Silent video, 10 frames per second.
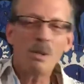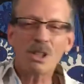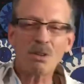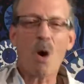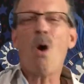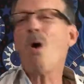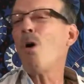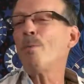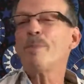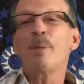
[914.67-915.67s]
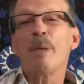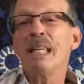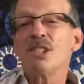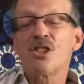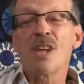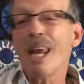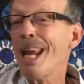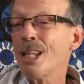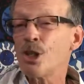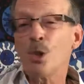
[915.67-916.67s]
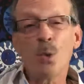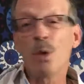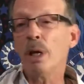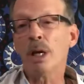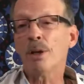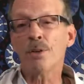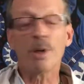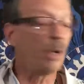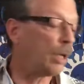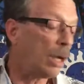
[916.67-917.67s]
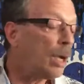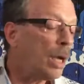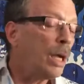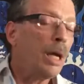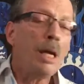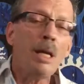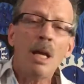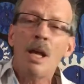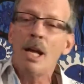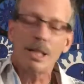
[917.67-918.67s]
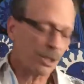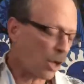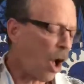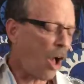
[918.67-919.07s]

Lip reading: was a home to be a sanctuary. That's